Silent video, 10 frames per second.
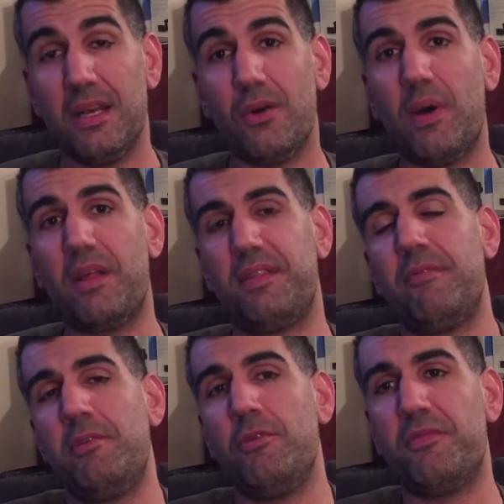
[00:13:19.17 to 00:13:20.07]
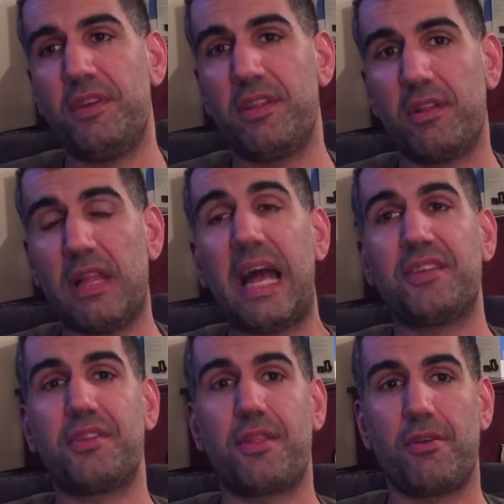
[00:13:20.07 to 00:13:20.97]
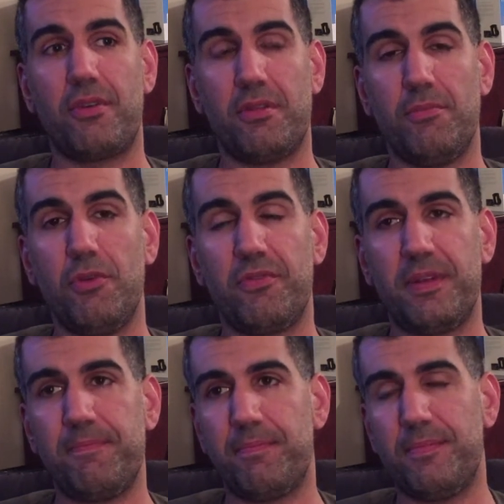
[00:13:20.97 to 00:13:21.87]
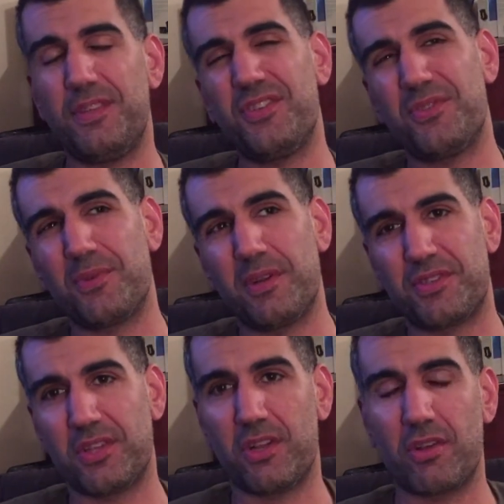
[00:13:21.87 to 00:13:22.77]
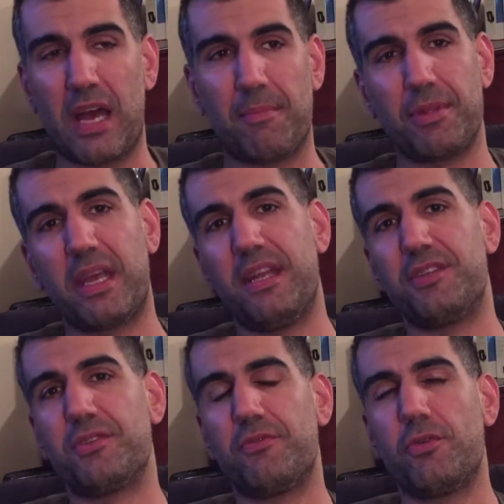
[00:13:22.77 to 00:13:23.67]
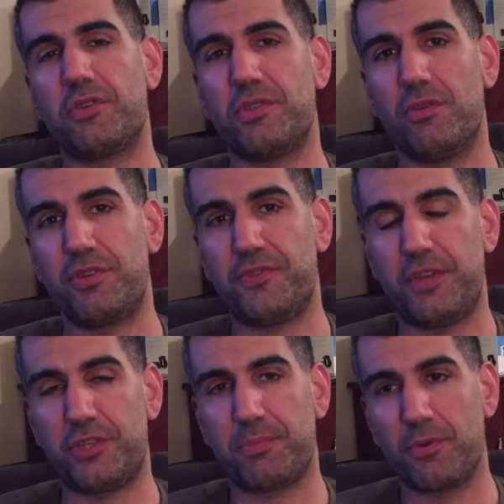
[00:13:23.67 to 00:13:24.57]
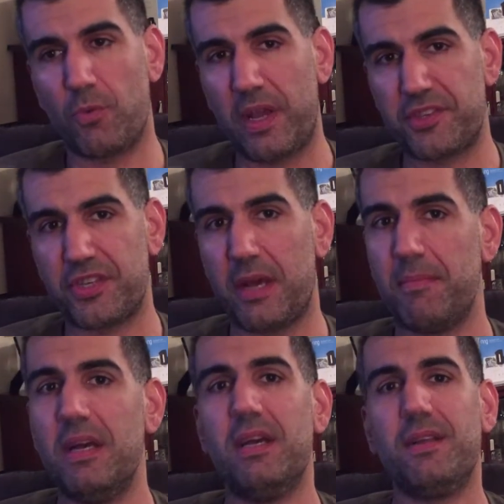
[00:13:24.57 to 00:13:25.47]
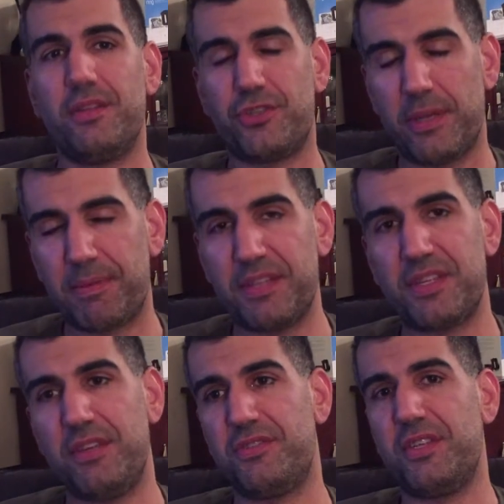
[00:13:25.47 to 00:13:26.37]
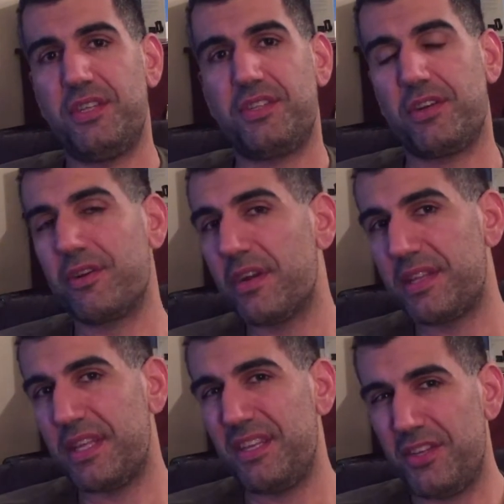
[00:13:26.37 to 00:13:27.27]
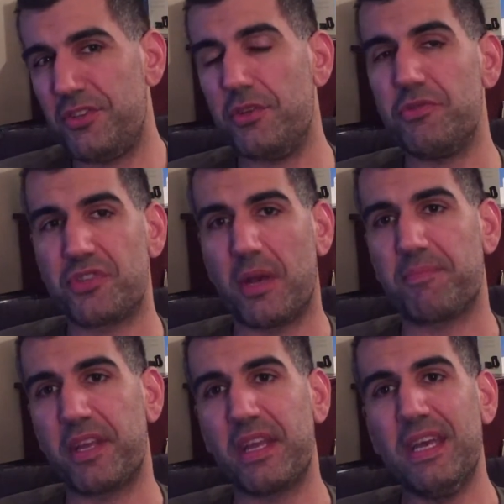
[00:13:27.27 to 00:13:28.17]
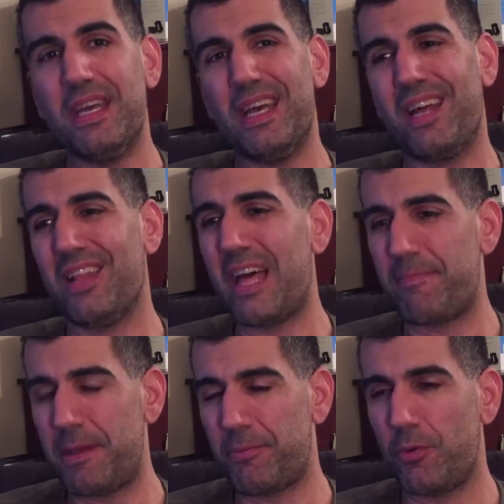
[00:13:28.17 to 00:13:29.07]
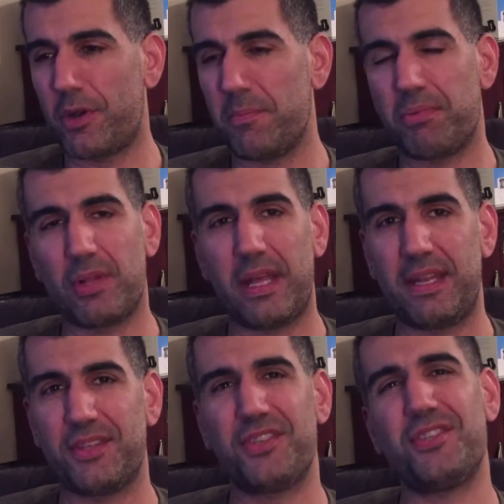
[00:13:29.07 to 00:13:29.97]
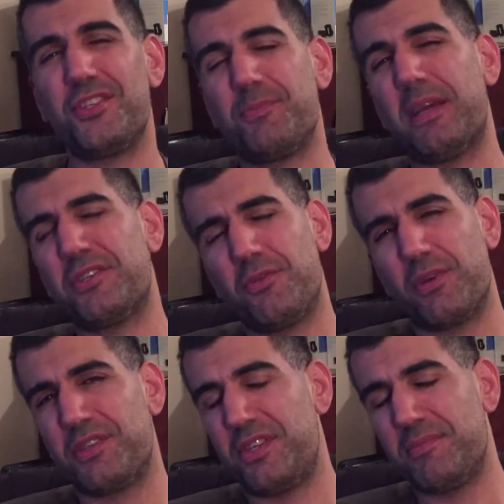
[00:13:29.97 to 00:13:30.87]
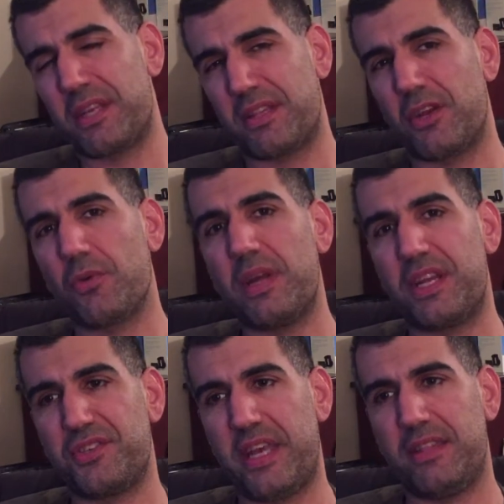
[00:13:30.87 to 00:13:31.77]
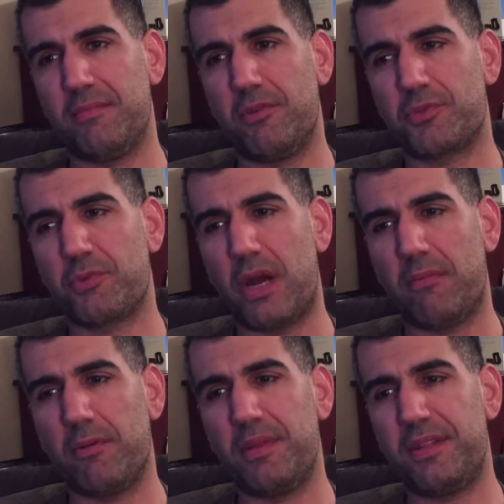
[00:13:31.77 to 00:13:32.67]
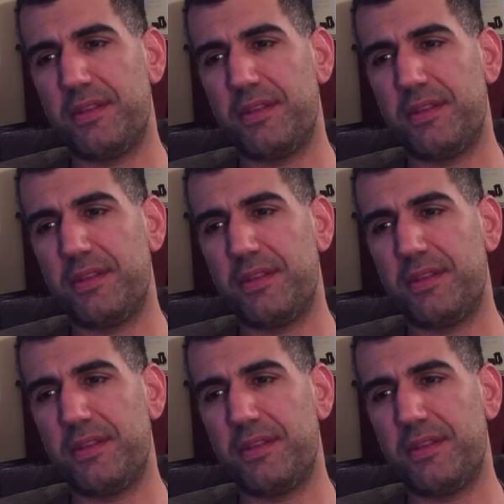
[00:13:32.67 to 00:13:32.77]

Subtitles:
Well, then we move into the last third of the movie, and this is where it's a little complicated. So, of course, Lawrence Fishburne wakes up. The ship continues to deteriorate. They need to do something. A lot of people were complaining. This is especially where it seems like the critics had the most problem.